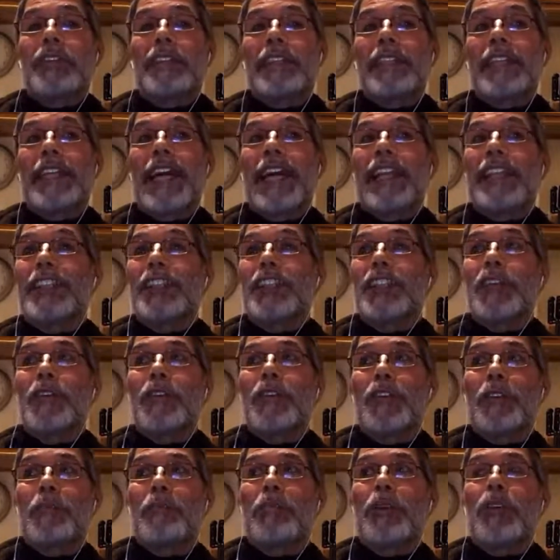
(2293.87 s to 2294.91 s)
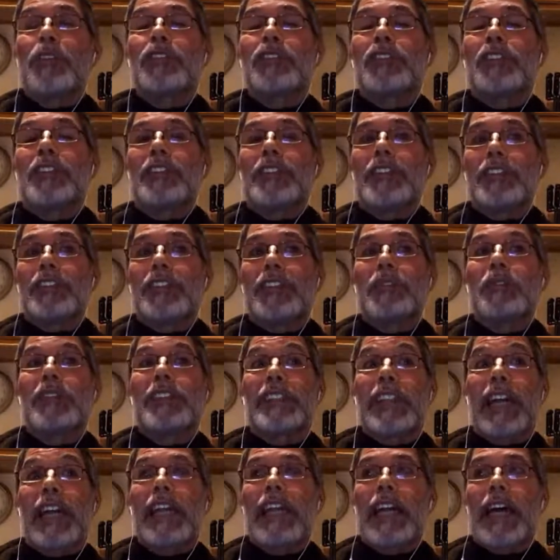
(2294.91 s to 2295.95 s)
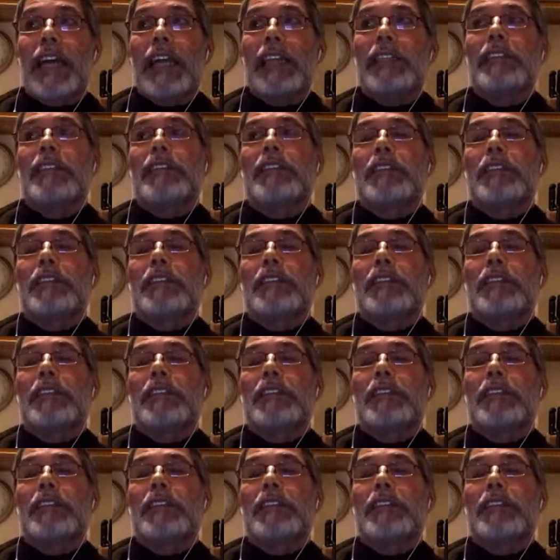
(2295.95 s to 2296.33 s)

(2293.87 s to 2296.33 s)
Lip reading: He had a different approach to teaching, which I liked.